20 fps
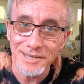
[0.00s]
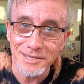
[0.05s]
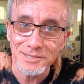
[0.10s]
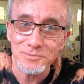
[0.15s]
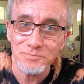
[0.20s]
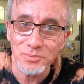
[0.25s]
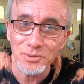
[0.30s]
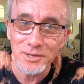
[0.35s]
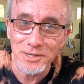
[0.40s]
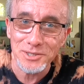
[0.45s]

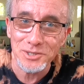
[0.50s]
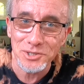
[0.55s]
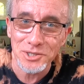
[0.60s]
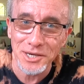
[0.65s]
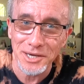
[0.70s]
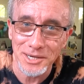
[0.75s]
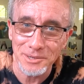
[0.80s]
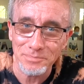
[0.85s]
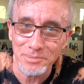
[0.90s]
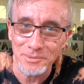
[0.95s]
It's pretty
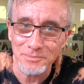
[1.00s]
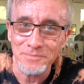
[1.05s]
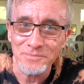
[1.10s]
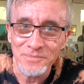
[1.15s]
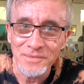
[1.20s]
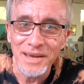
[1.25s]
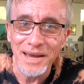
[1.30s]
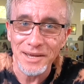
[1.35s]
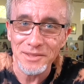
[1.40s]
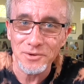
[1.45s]
cheap.
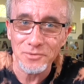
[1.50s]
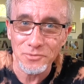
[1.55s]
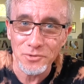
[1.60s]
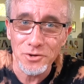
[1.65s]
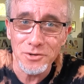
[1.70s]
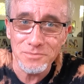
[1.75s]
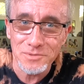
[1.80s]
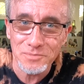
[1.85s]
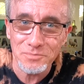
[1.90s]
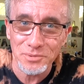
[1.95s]
And the
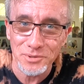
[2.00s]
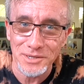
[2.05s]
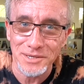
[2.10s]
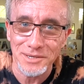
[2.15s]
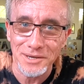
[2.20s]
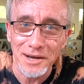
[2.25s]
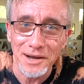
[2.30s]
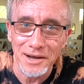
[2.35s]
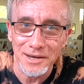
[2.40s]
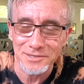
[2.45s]
room's pretty
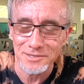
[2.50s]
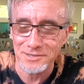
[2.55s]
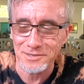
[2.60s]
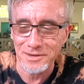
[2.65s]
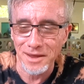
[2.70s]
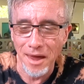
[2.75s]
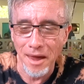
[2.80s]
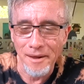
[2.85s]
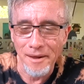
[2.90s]
nice.